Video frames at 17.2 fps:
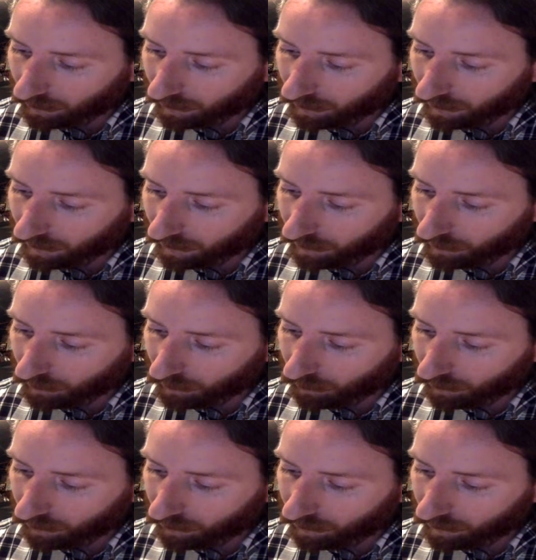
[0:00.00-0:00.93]

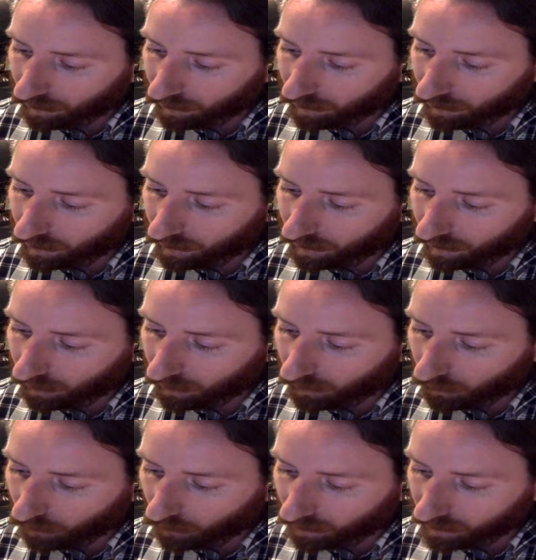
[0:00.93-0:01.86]
ignoring the inner
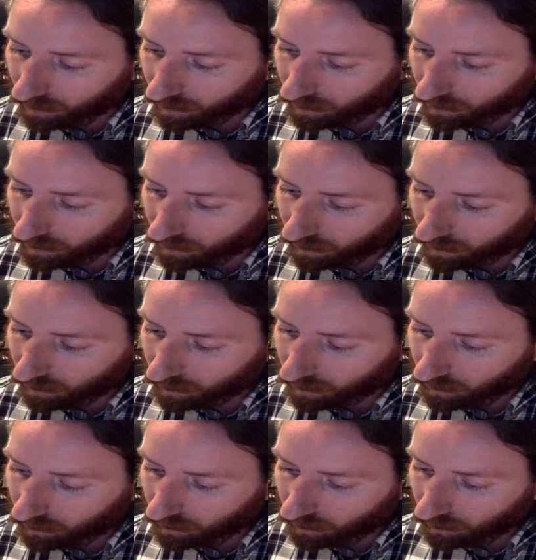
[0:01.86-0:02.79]
voices.
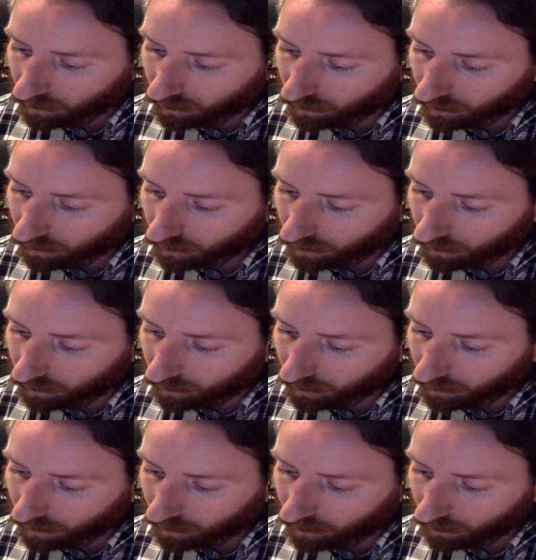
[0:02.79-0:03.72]
So I'm just
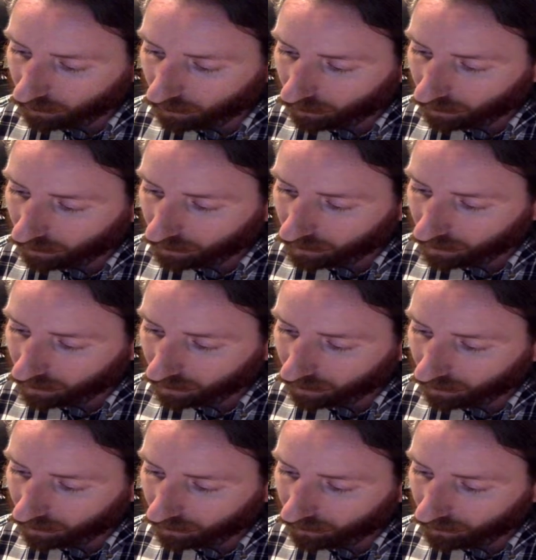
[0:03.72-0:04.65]
going to mark these out
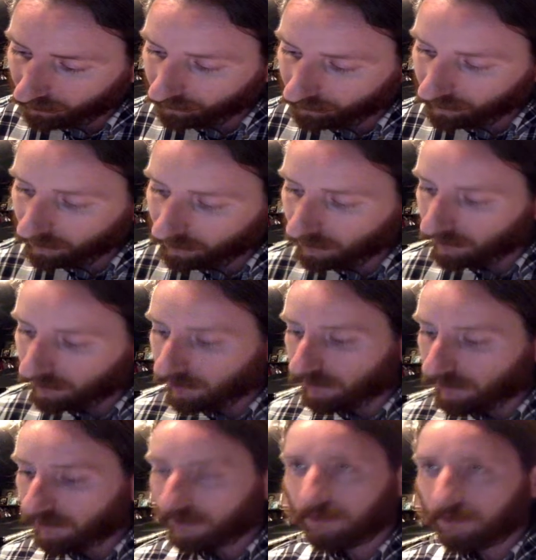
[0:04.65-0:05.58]
here.
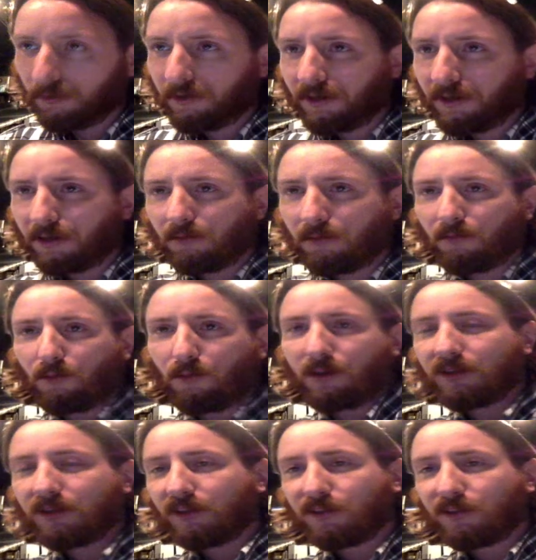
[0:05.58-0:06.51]
Ignoring the inner
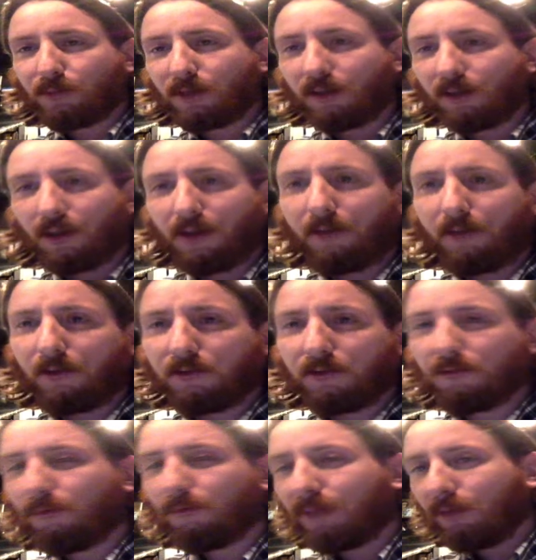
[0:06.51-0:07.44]
voices, but a lot of those
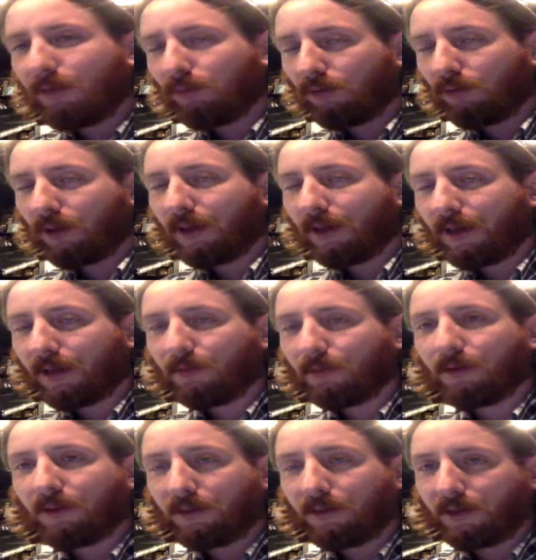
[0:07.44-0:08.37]
will be played
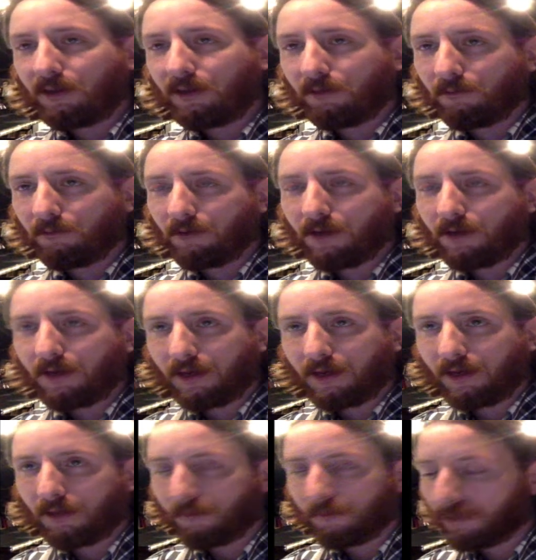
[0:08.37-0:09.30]
with the right
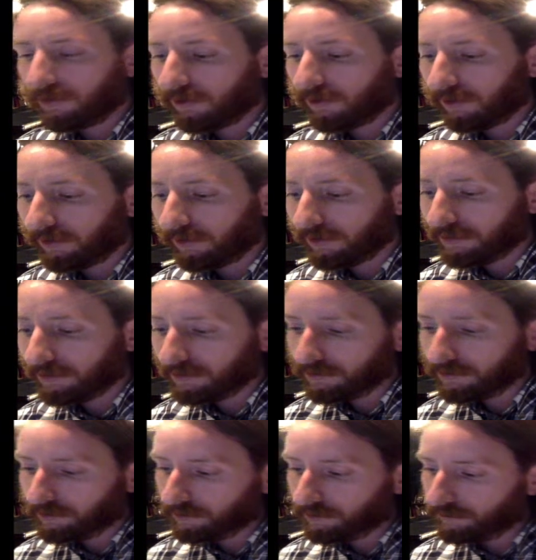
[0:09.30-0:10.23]
hand
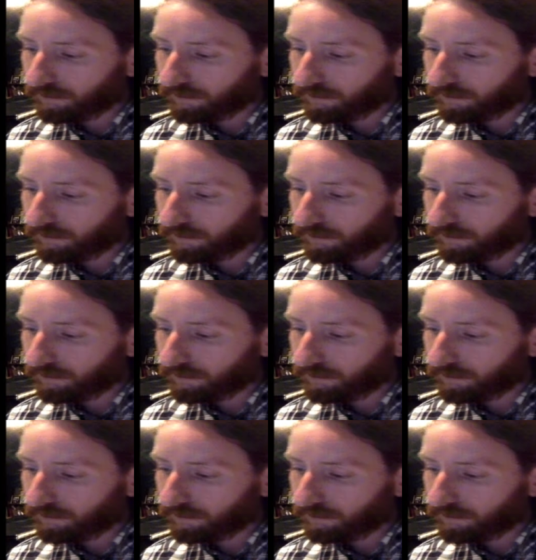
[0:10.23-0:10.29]
regardless.